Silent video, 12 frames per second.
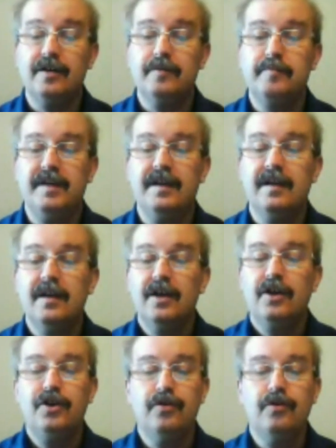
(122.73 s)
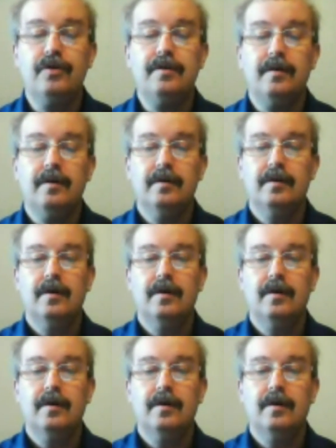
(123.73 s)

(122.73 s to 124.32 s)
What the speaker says: going to be here